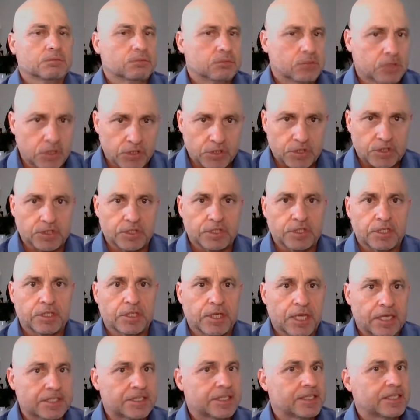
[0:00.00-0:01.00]
Just as
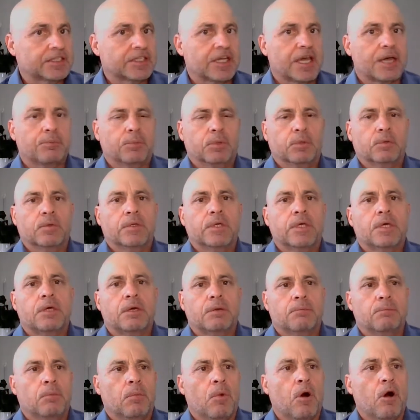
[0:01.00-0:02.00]
an example,
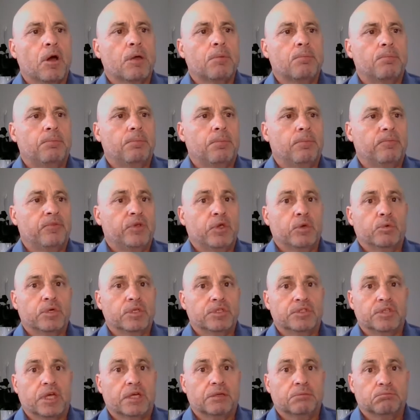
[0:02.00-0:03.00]
my view
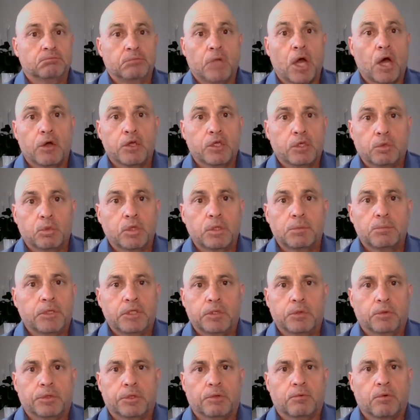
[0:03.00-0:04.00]
is that no, you wouldn't be
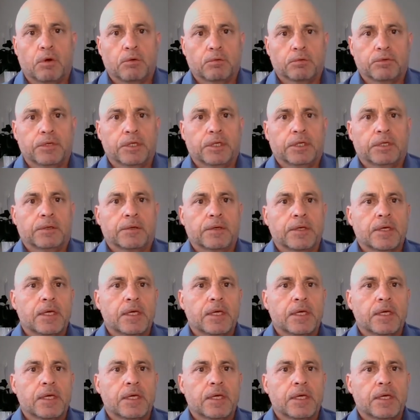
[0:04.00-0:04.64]
doing the wrong thing.